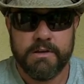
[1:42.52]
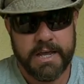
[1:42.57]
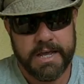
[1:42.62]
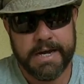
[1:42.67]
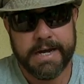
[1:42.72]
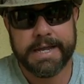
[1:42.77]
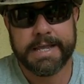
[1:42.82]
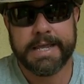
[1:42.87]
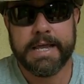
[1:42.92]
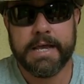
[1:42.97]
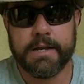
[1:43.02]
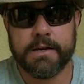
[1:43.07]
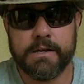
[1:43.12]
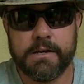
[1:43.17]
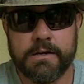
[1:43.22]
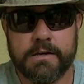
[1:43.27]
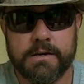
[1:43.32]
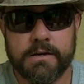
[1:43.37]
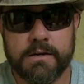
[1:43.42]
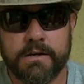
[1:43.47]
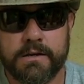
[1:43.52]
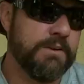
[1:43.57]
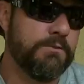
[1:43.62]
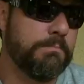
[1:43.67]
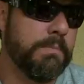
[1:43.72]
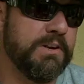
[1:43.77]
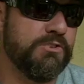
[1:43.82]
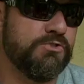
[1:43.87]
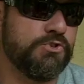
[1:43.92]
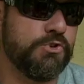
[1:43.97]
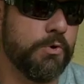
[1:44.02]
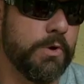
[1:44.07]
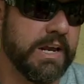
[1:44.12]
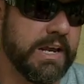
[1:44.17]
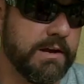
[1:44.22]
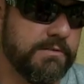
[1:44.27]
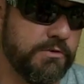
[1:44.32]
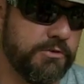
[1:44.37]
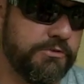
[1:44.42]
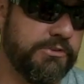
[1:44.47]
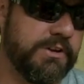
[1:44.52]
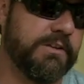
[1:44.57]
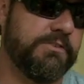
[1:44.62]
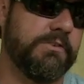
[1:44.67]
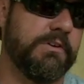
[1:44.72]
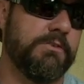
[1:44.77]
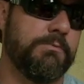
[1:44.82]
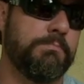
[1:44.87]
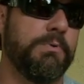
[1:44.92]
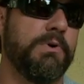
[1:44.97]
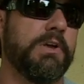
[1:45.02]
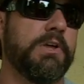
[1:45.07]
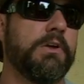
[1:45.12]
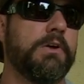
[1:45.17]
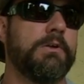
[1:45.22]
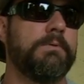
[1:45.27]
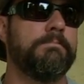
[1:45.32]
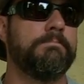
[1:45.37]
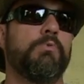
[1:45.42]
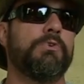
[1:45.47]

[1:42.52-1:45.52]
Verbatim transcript: hit it again. He's been shooting ever since, and he's pretty good.